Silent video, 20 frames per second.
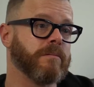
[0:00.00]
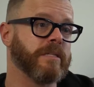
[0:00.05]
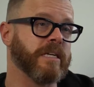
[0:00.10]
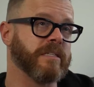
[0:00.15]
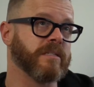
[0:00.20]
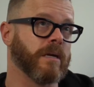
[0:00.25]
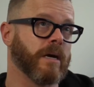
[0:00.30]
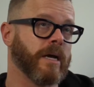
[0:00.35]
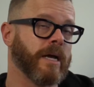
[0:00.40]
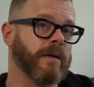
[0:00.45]

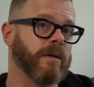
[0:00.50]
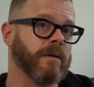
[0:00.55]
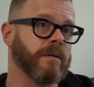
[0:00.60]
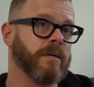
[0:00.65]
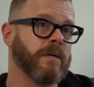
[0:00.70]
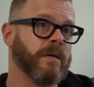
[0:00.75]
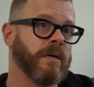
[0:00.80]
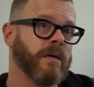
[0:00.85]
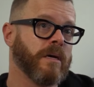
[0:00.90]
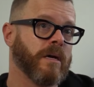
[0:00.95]
Des and I had
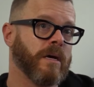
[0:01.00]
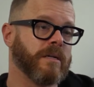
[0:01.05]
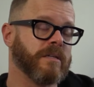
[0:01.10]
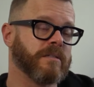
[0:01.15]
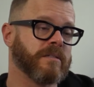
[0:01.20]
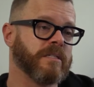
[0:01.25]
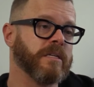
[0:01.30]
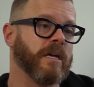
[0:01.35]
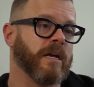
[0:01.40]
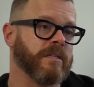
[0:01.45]

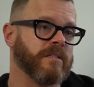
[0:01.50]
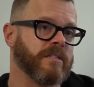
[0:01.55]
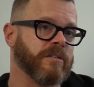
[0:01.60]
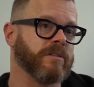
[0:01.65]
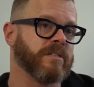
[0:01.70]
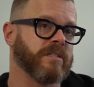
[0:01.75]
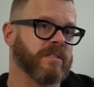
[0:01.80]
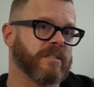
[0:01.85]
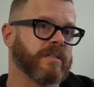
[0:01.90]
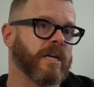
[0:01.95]

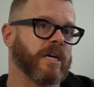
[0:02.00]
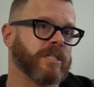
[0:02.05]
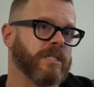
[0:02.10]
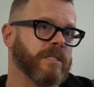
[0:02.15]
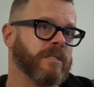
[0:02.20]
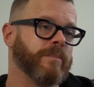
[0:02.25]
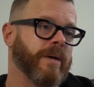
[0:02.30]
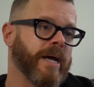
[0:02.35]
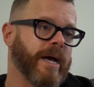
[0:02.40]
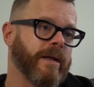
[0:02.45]
serious
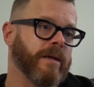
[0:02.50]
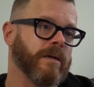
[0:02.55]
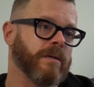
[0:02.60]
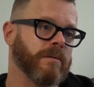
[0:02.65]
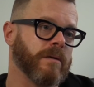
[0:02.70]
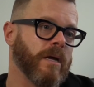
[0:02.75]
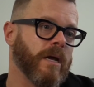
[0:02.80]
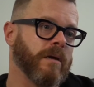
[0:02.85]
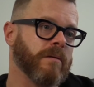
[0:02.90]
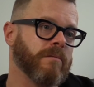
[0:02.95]
discussions about it,
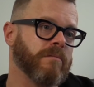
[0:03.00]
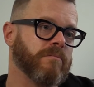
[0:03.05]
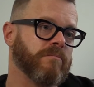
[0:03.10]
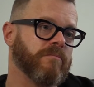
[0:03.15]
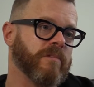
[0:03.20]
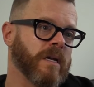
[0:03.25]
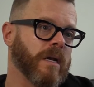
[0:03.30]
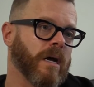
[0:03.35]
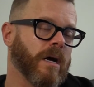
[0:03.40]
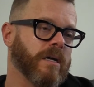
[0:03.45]
and
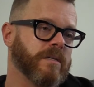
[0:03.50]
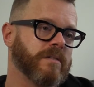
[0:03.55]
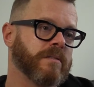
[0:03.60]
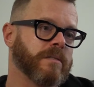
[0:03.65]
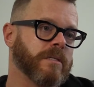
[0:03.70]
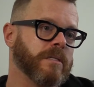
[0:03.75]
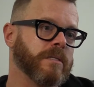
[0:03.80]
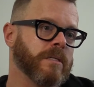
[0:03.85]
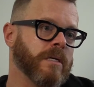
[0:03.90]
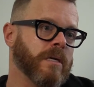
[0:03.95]

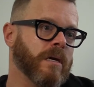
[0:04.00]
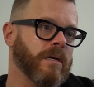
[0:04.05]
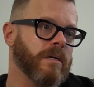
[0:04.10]
realised that